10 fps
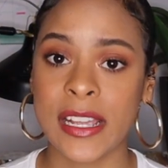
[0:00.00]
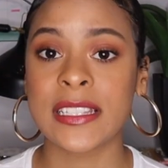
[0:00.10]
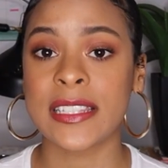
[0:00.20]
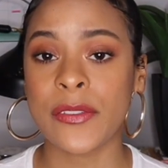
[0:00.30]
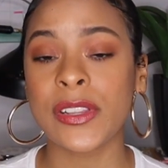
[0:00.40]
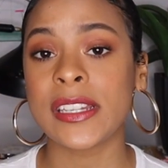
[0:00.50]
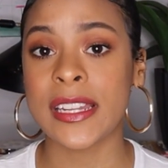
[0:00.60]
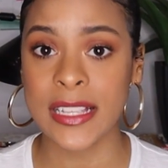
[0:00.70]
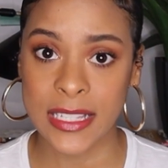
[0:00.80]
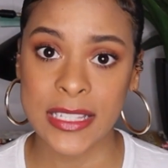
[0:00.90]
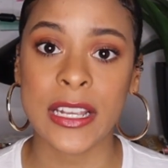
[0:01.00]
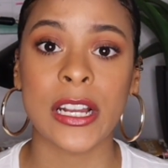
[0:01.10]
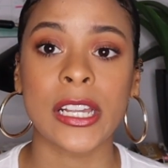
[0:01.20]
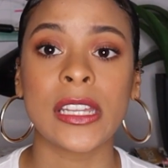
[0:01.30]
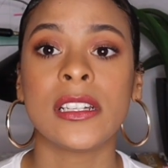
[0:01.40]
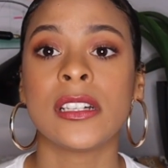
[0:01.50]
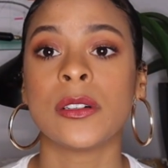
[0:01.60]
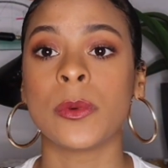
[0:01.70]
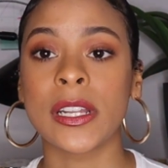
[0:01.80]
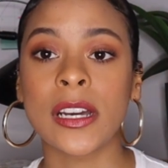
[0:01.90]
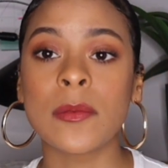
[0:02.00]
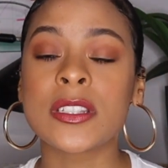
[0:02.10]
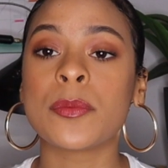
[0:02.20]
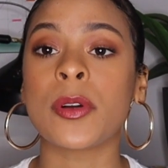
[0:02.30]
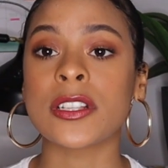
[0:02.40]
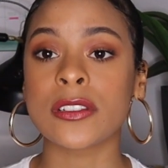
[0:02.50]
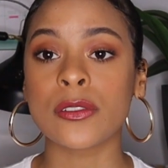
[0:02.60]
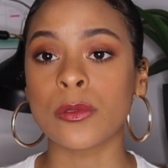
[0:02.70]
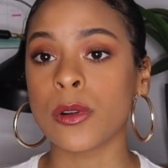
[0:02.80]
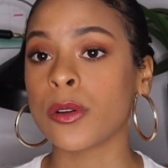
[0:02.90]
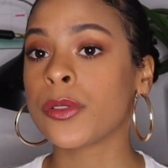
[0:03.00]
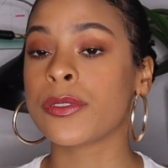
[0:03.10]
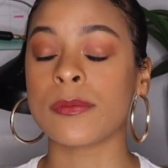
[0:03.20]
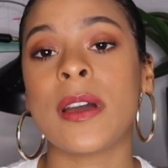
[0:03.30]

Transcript: It's definitely necessary when it comes to personal growth.